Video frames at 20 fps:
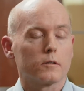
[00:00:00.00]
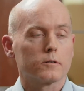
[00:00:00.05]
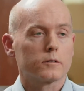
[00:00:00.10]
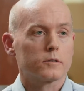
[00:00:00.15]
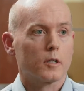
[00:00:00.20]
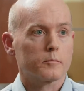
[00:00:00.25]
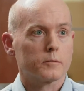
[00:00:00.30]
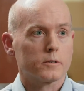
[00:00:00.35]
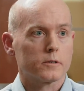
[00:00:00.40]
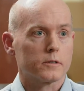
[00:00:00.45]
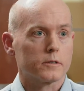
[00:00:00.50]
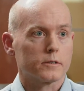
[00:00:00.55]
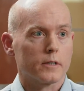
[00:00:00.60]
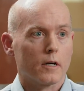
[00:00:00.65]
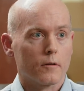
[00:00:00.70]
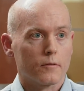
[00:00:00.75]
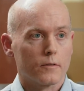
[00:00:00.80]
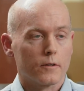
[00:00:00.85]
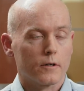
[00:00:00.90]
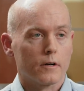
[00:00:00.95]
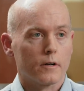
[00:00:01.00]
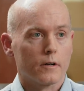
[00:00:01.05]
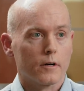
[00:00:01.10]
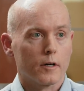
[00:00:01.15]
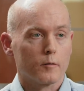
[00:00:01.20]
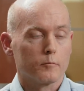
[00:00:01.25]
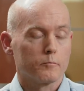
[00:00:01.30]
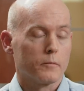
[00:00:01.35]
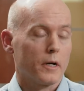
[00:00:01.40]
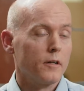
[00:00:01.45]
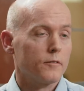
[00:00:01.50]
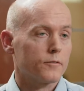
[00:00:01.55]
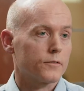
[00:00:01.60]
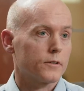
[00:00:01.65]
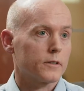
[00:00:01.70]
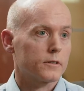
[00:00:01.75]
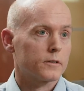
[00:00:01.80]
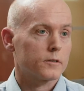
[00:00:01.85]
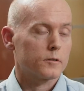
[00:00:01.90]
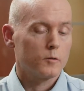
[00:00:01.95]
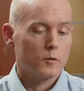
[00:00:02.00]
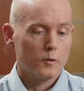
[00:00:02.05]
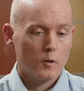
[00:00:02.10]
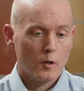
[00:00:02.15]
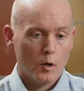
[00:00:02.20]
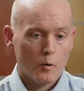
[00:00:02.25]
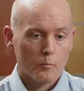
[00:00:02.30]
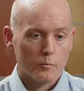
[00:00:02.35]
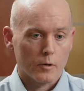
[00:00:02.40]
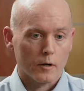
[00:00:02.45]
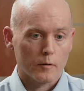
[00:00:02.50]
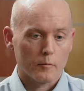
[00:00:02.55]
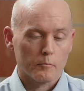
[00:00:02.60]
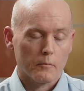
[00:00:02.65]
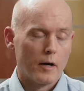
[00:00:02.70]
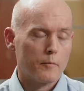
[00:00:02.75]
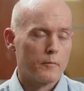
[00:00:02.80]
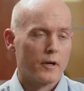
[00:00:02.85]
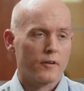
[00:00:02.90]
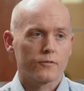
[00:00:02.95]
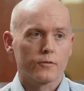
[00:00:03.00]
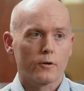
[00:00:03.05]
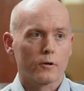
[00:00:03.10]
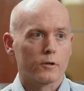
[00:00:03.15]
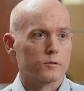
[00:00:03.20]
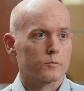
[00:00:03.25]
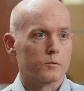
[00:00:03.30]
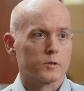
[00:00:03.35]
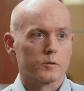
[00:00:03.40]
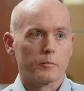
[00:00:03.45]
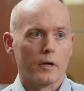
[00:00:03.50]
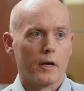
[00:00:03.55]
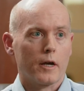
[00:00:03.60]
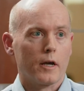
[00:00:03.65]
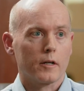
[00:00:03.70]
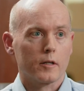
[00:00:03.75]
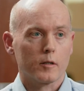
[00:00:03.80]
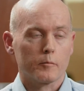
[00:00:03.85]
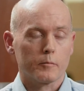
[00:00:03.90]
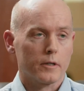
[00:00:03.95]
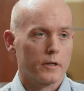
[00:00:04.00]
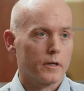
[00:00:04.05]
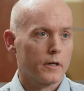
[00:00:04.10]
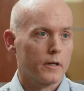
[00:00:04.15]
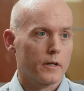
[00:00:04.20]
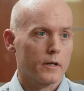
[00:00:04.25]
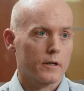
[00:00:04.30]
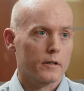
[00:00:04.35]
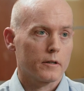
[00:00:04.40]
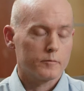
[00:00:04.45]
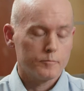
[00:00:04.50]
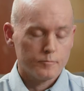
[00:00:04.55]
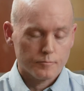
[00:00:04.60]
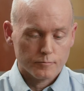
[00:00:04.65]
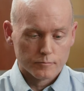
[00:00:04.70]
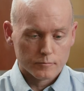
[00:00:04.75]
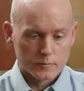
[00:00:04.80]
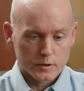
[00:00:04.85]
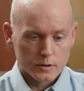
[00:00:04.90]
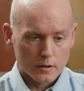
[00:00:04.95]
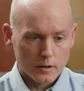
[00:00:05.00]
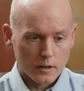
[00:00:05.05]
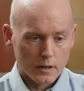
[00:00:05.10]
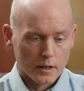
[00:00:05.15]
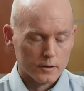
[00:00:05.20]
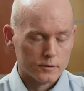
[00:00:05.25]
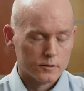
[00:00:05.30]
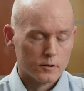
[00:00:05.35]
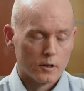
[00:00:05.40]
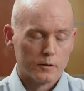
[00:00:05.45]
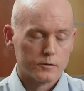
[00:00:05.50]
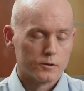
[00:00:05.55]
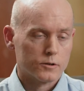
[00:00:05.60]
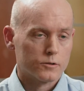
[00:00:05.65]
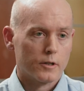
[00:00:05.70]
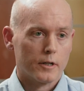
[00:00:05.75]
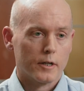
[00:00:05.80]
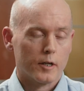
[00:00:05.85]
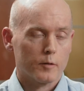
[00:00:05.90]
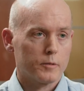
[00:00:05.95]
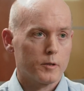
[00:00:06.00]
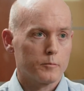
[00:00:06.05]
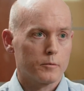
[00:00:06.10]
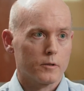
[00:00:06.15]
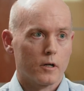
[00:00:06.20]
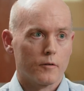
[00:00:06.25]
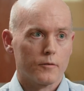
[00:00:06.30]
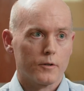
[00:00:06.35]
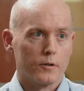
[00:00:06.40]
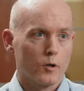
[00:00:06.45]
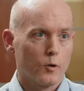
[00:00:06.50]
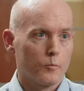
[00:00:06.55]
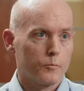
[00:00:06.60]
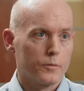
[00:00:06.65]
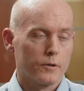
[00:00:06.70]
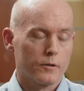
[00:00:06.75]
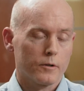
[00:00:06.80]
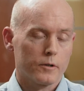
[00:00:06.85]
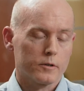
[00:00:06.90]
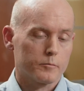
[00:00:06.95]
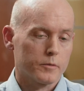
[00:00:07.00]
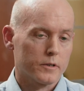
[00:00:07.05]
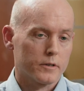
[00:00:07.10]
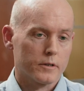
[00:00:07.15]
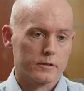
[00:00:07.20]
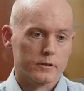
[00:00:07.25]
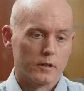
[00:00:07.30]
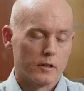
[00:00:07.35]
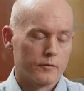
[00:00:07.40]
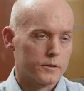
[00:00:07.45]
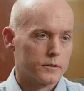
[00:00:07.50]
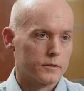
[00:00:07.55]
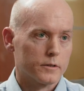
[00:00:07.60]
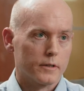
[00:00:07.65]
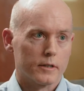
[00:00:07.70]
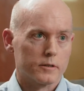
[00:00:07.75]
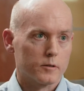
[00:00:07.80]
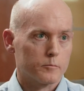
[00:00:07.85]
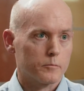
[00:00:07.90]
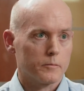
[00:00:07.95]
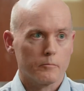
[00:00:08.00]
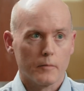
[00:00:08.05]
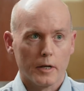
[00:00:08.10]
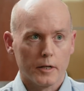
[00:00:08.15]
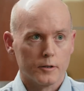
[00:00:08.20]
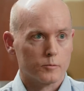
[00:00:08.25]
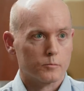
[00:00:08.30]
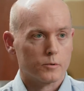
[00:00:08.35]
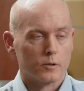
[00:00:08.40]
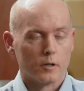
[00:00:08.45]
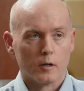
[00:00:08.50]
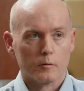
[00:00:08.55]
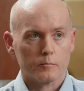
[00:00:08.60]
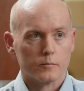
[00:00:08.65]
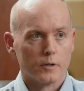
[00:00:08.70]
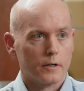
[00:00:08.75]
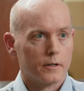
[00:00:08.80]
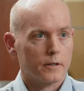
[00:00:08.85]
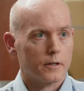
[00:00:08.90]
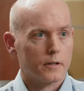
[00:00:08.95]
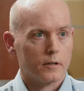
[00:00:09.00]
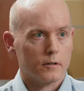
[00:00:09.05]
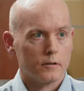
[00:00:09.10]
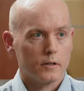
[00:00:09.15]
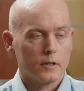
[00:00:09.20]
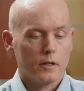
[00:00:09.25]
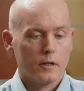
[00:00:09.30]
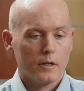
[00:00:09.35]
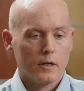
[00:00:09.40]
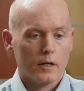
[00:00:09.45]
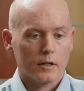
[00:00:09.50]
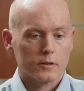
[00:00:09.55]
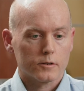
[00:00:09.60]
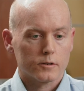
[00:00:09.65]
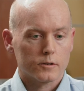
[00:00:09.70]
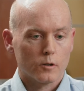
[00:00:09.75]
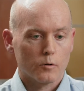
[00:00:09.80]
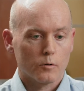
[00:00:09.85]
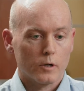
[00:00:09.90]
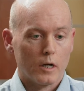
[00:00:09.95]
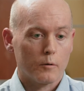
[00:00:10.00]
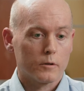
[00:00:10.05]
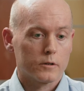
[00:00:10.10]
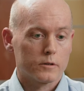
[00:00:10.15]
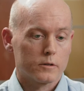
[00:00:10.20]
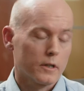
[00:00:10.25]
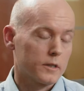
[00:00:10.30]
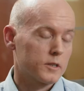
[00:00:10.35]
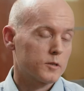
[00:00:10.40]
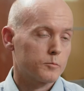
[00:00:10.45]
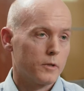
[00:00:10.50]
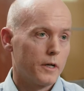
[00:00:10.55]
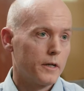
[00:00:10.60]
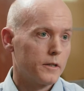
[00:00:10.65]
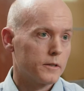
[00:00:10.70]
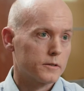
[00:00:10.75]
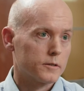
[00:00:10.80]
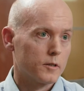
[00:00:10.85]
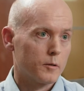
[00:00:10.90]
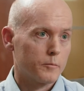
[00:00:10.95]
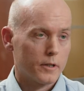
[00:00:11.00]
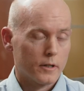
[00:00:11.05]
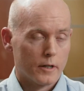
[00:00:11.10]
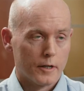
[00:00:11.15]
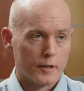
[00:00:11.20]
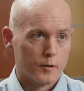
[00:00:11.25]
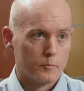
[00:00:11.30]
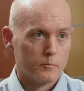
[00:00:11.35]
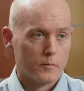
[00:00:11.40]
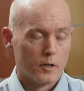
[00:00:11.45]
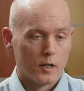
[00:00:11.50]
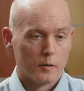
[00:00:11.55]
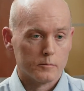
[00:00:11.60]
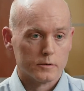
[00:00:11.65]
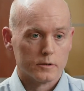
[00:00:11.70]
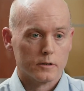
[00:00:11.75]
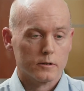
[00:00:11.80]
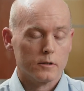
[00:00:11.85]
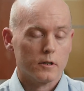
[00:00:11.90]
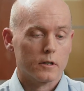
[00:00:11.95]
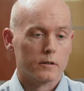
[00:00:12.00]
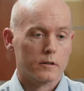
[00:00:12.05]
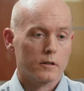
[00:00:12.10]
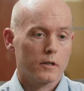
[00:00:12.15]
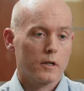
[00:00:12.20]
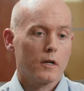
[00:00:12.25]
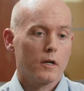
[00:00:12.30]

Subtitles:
substances out there and benefits. But my main focus was pain in the beginning, and so I was just trying to get people off their opioids because obviously that's a major problem right now. And so what I would explain to somebody like your mom, say, look,